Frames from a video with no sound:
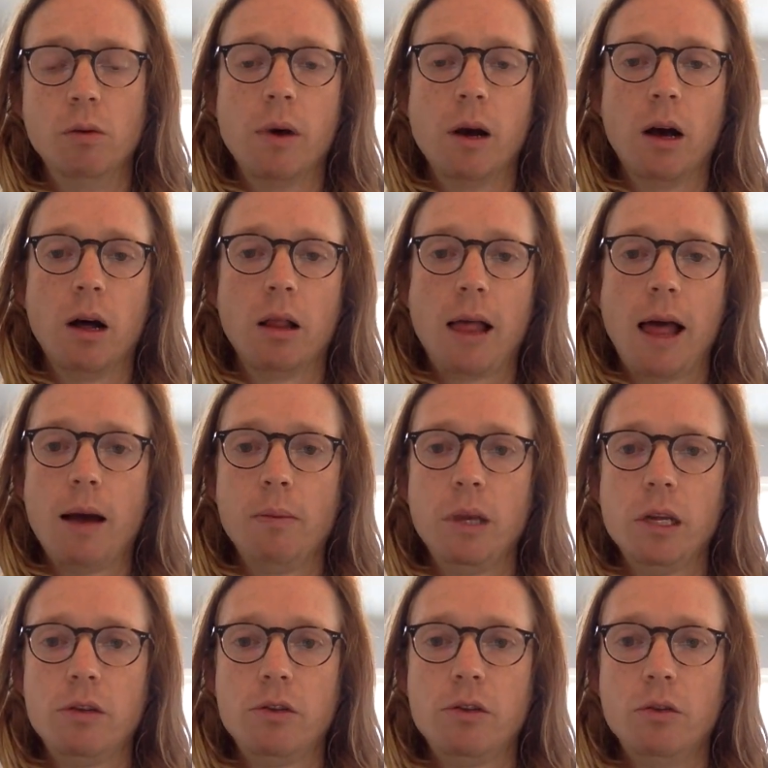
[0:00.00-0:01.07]
But allow
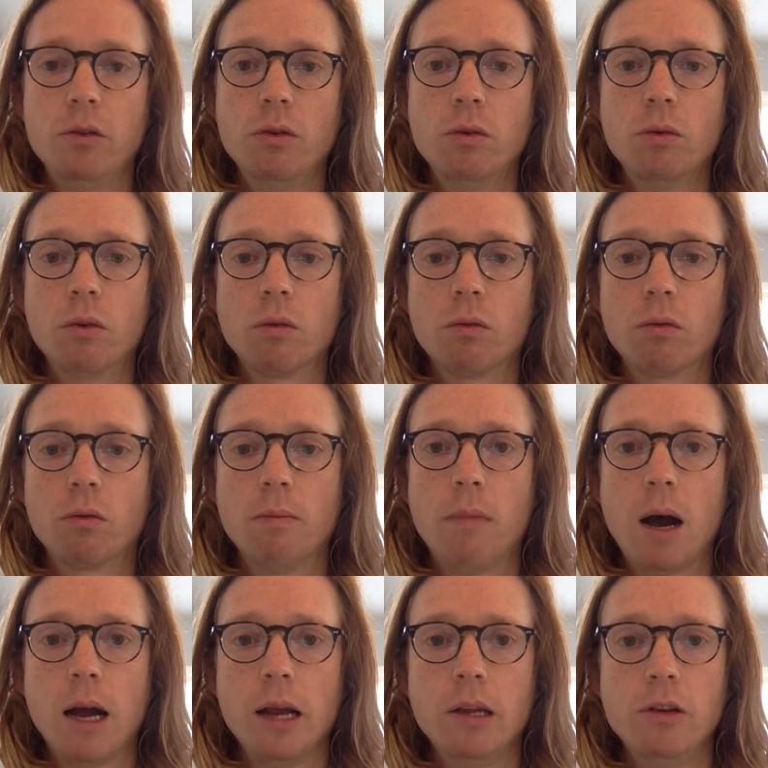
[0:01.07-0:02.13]
me to
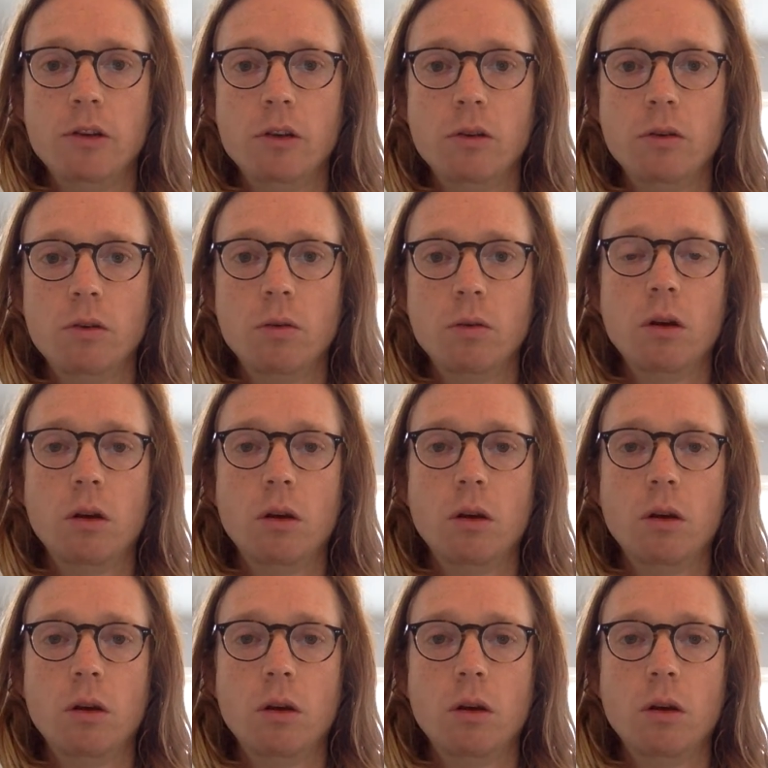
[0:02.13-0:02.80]
remind you